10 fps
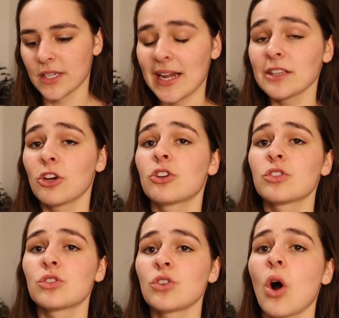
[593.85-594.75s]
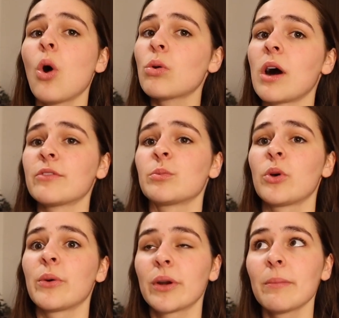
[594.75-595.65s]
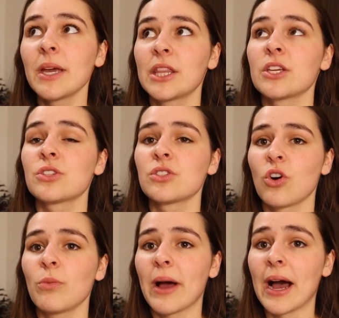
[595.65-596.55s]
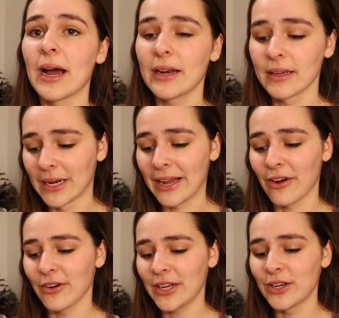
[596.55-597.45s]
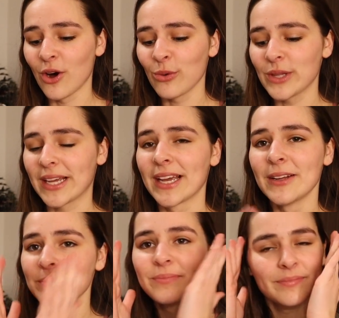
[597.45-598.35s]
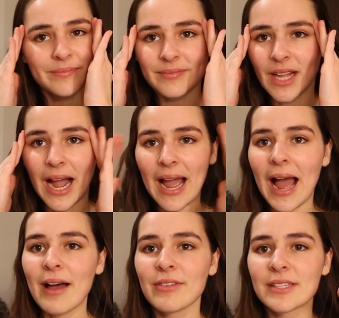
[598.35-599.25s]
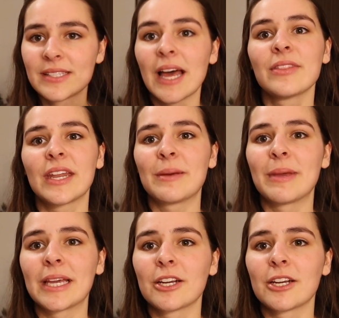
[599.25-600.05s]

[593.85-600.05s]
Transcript: It looks so comfortable. I want to make this so bad, but I already know like I have set that I'm making